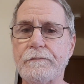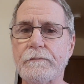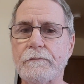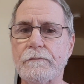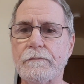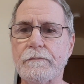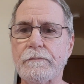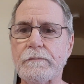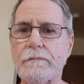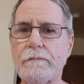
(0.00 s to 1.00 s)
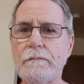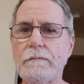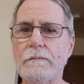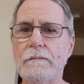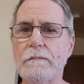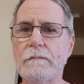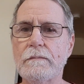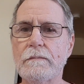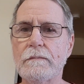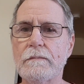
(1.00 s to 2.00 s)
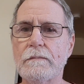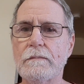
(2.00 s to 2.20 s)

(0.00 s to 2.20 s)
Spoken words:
No one is speaking in this clip.